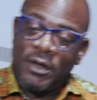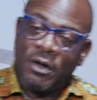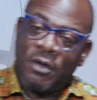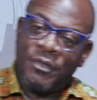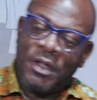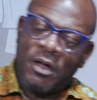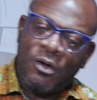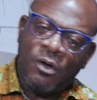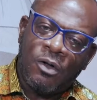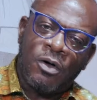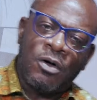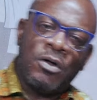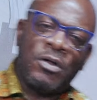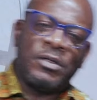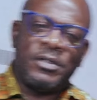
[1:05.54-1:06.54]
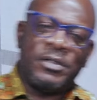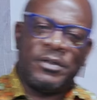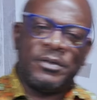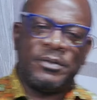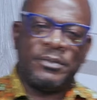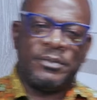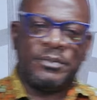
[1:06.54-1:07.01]
of the Lord,
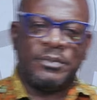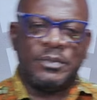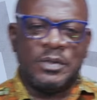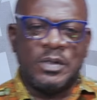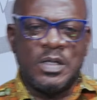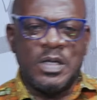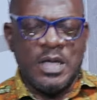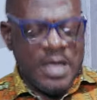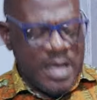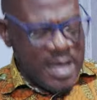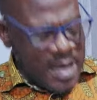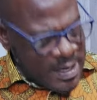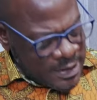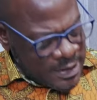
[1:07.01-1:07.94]
and